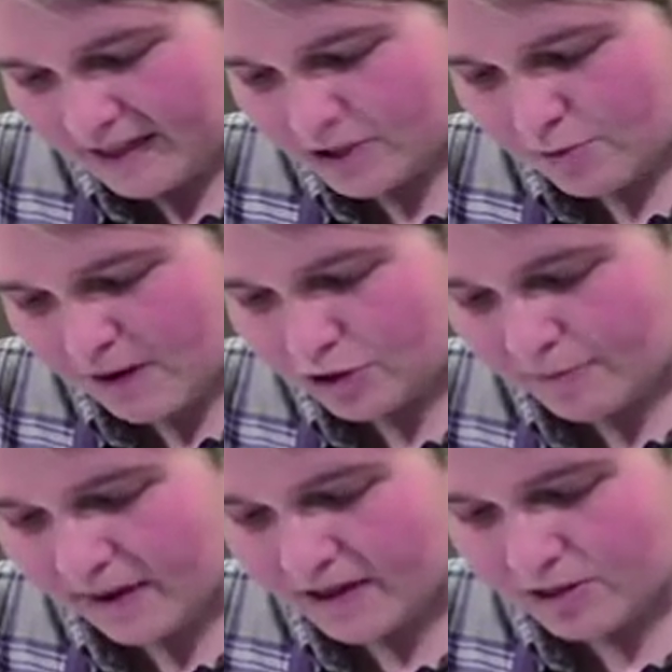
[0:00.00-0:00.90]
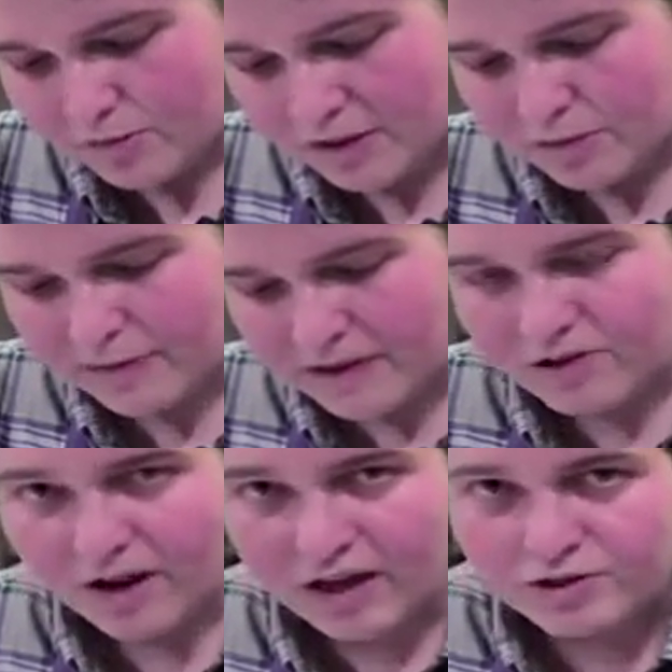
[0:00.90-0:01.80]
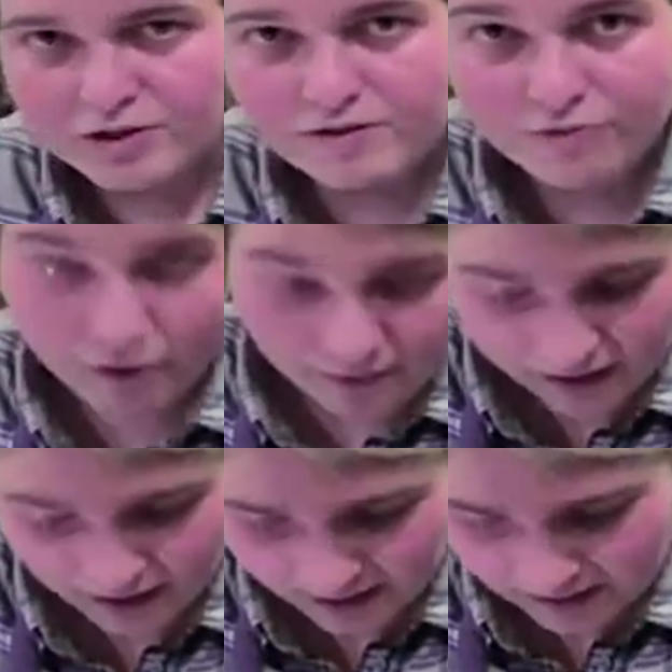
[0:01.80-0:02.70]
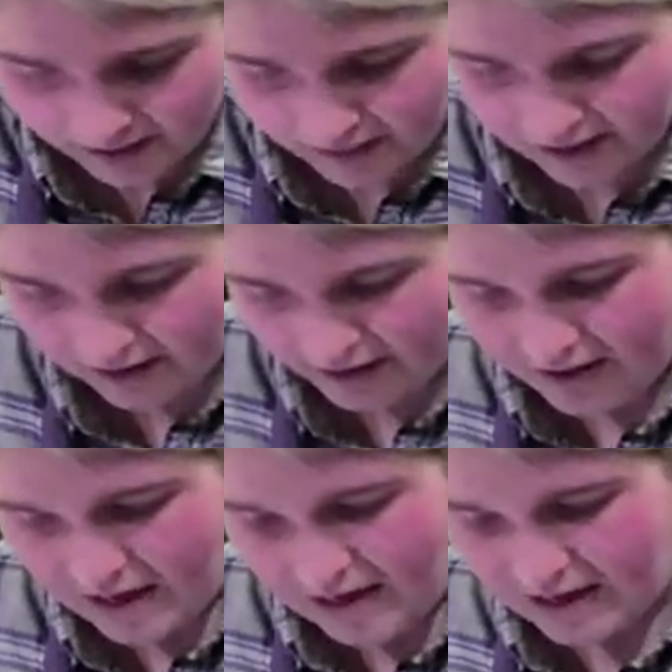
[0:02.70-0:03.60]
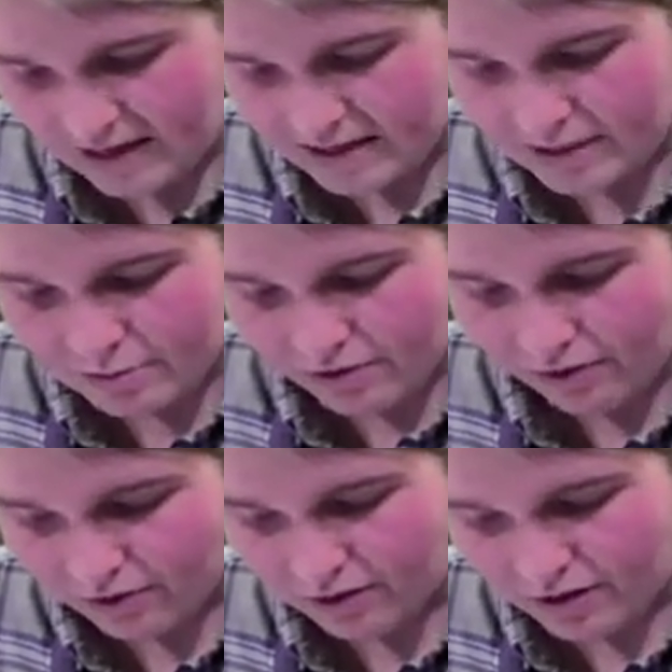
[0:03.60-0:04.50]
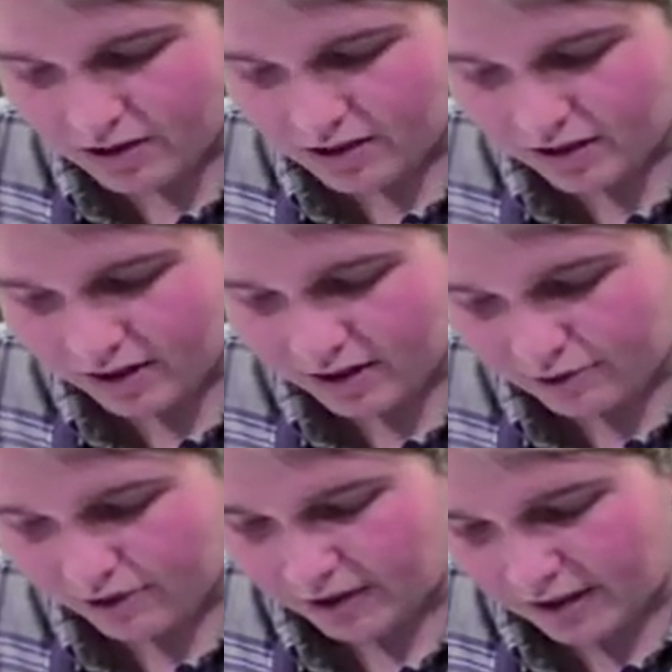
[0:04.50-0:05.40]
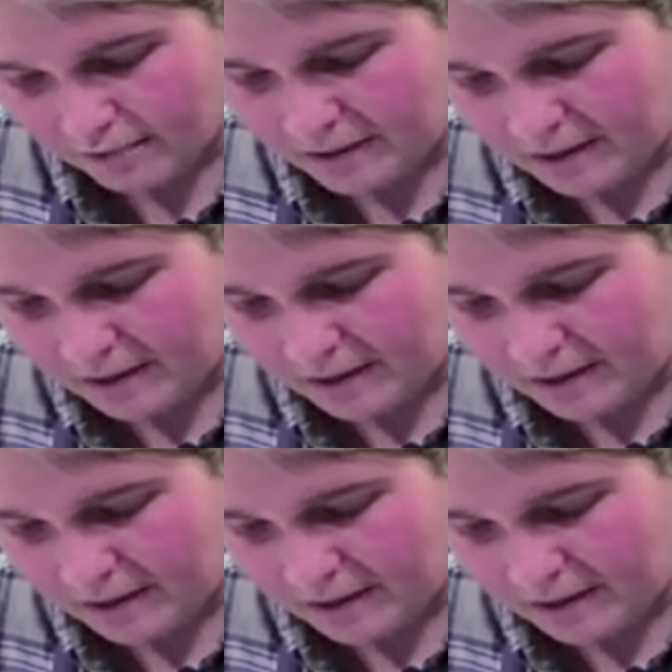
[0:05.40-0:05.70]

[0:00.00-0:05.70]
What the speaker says: like tomato paste. Tomato paste, you can't just throw it in unless it's a broth. You need to kind of cook it up.